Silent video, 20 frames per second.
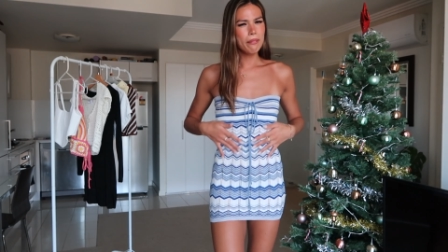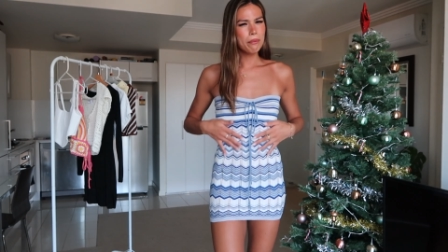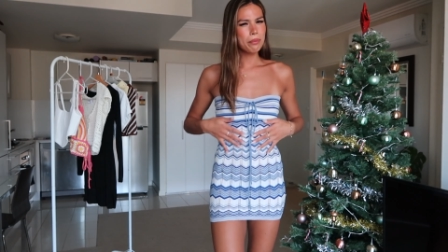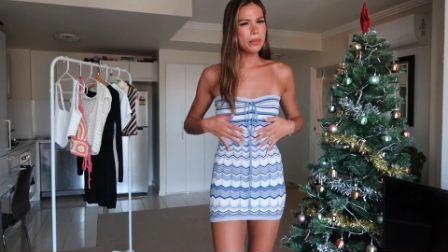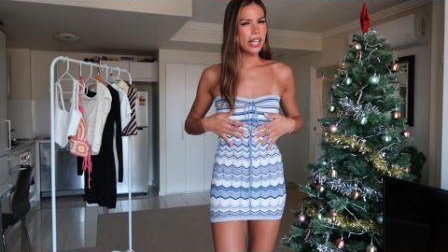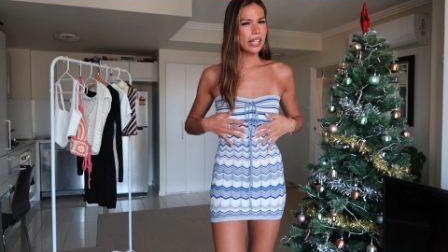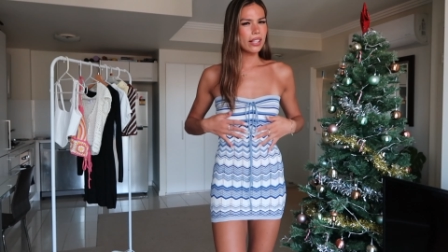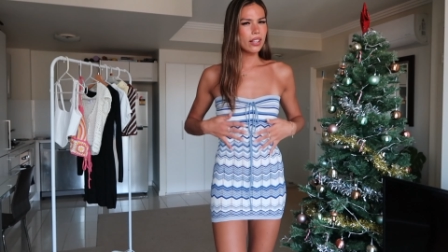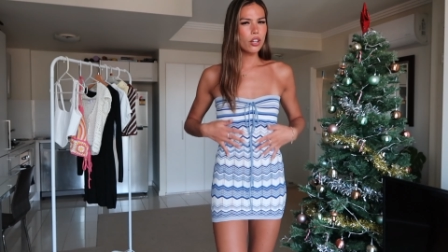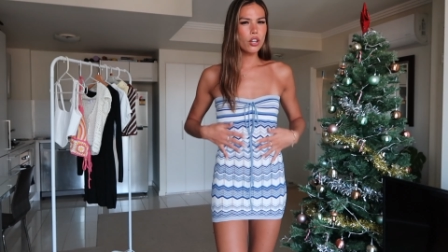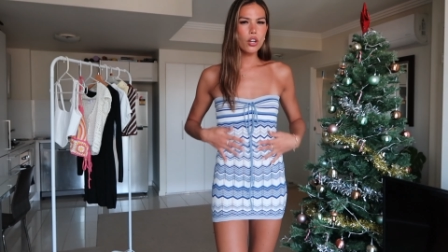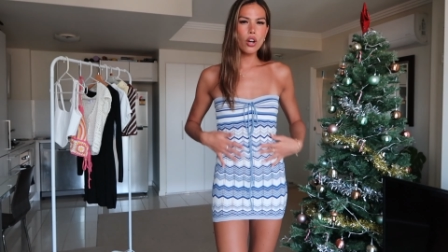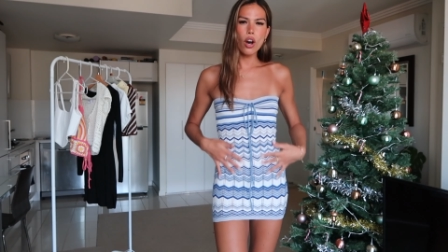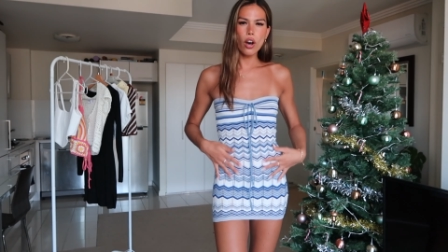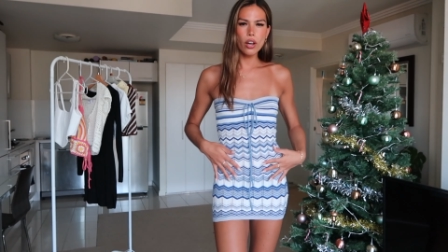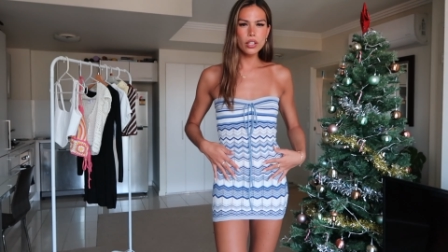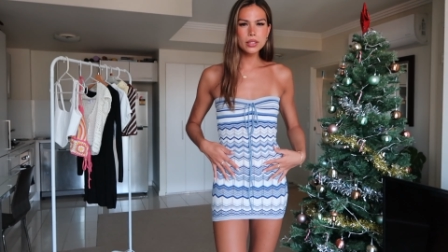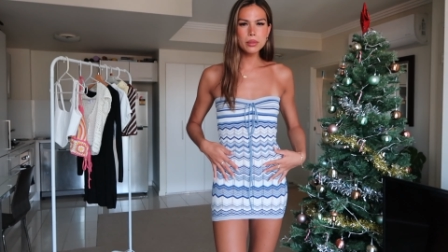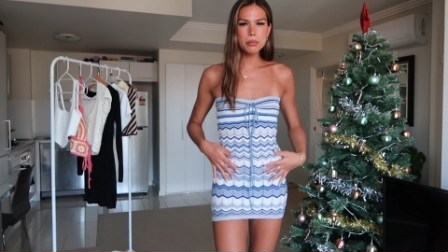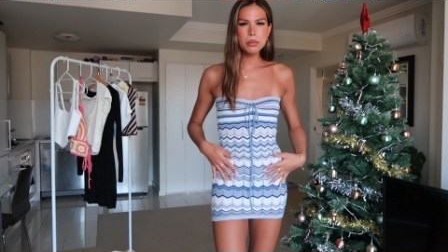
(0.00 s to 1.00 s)
like
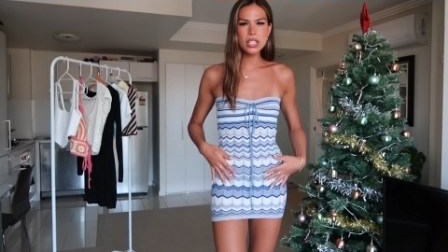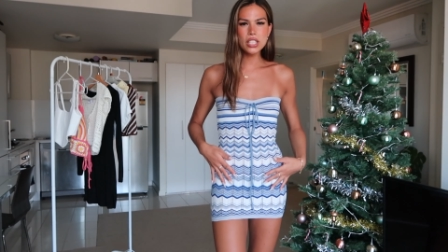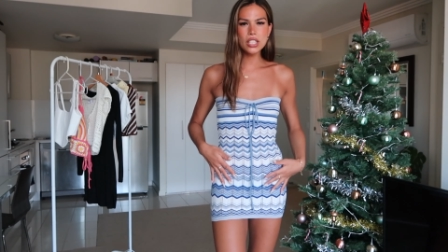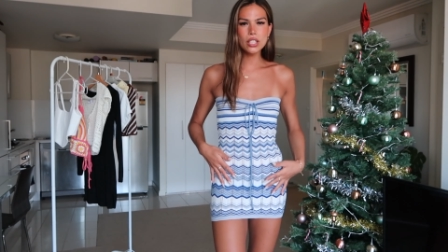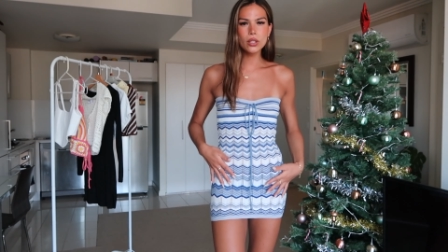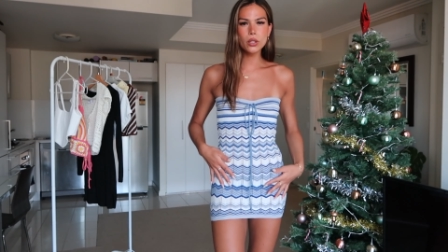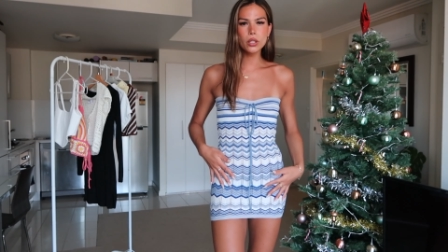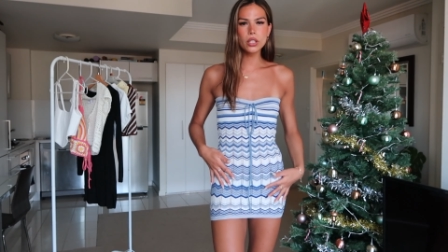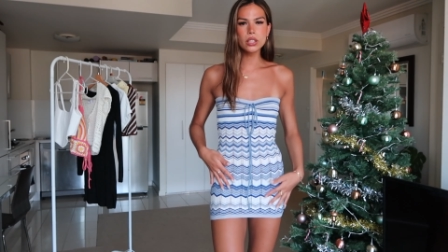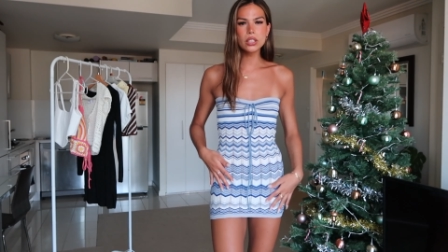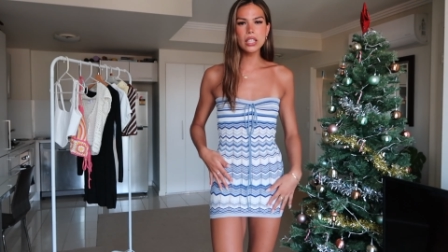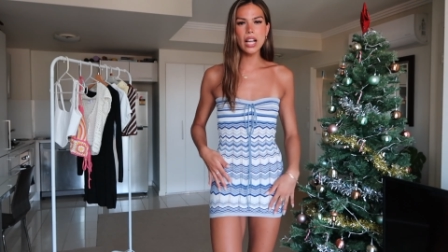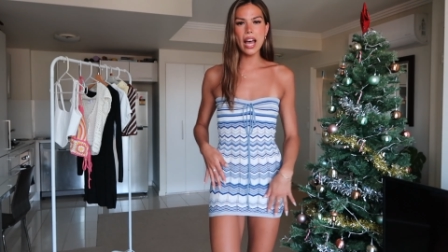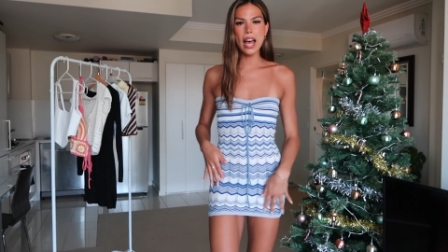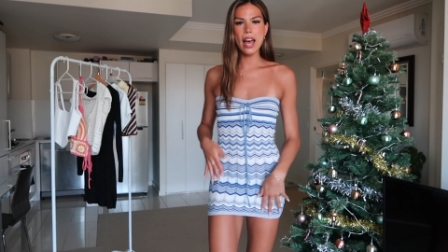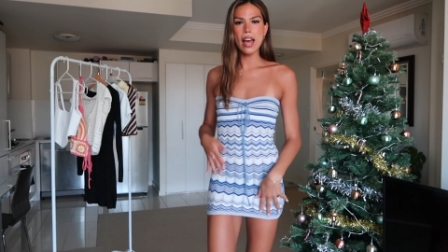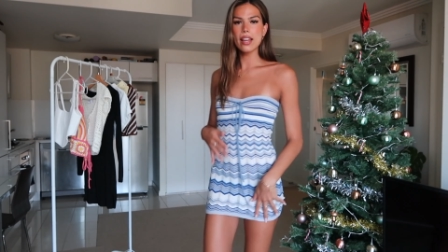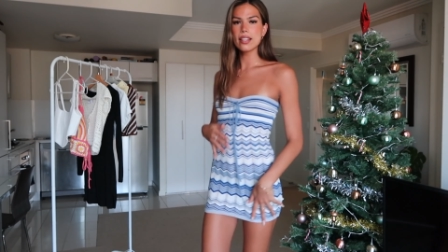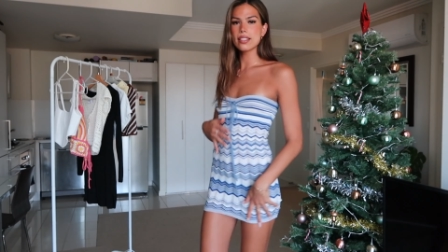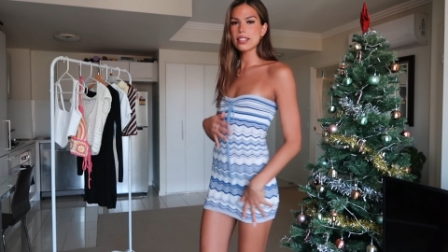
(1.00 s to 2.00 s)
cotton material
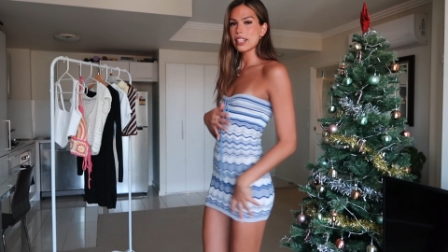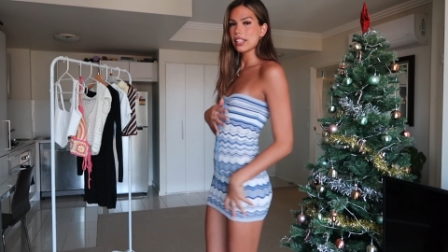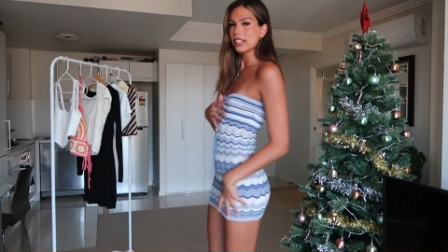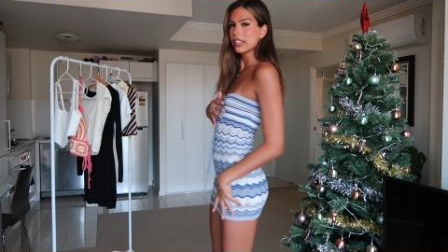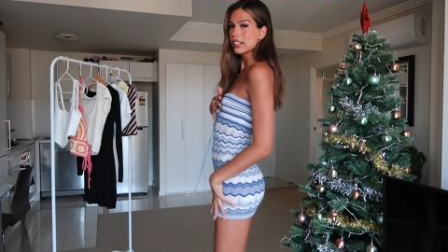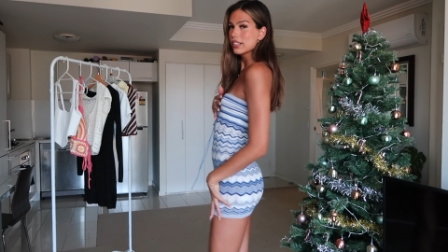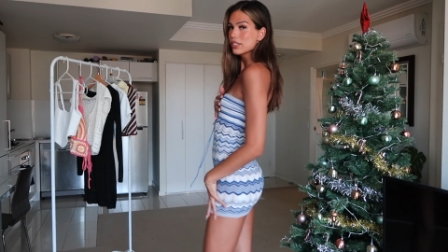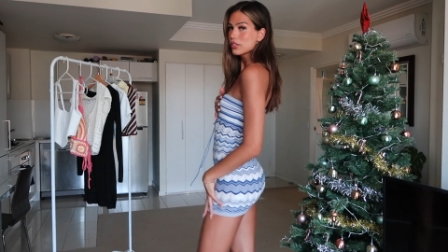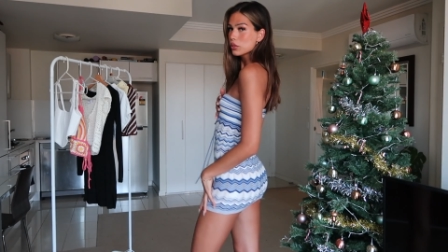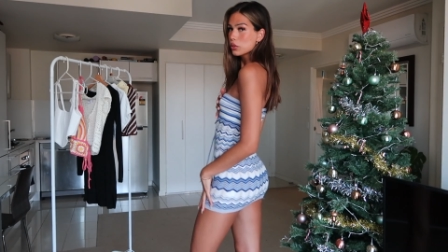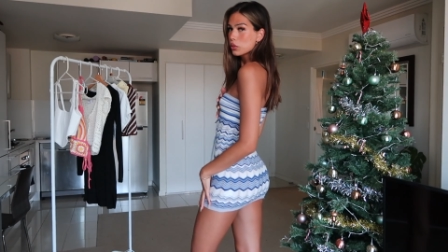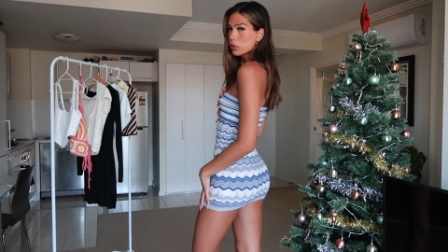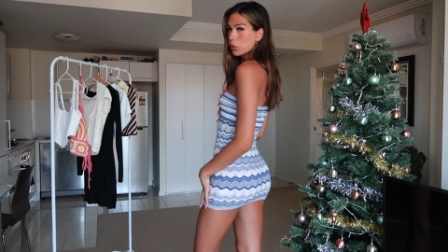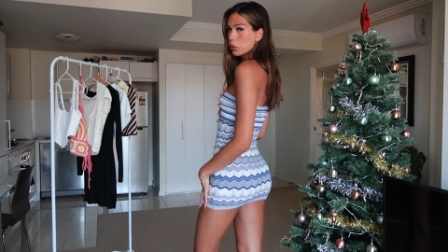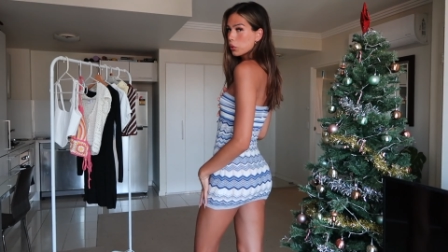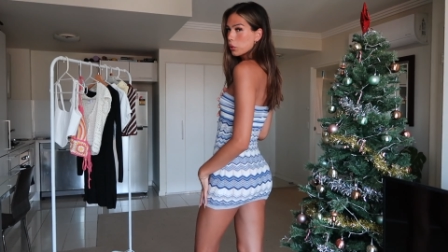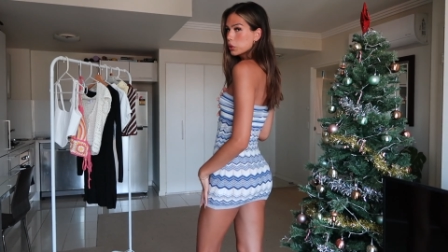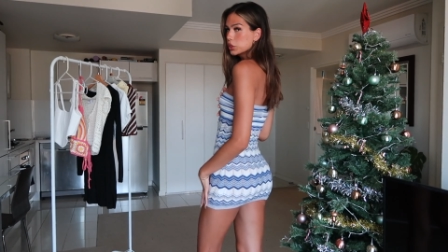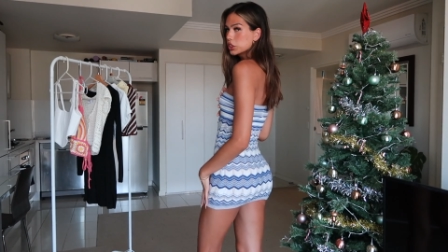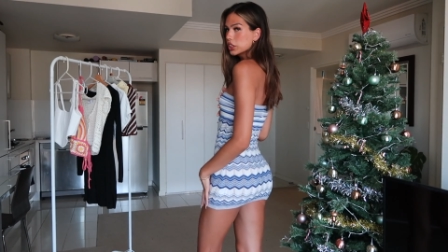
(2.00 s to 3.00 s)
and it is
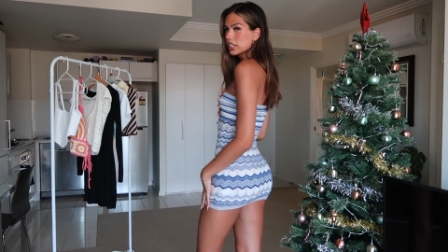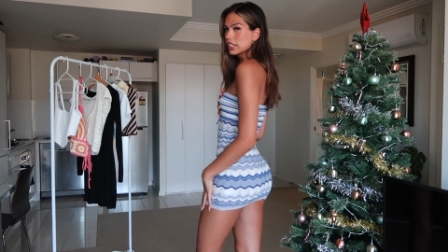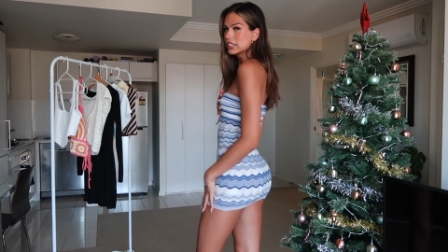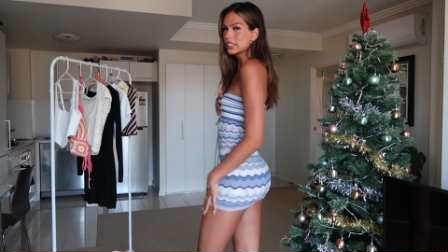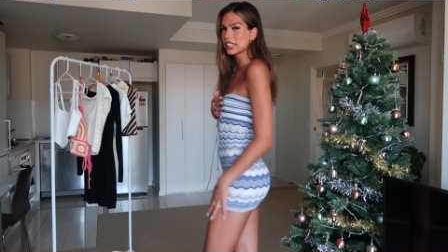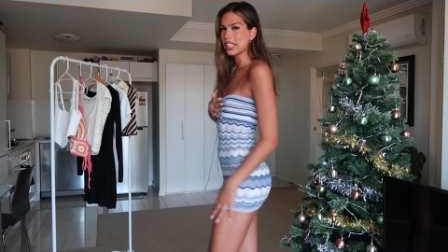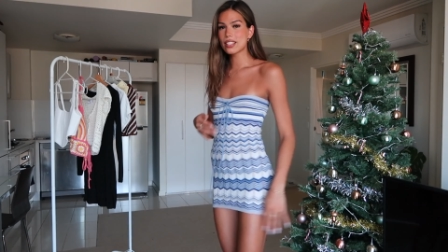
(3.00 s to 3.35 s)
gorgeous.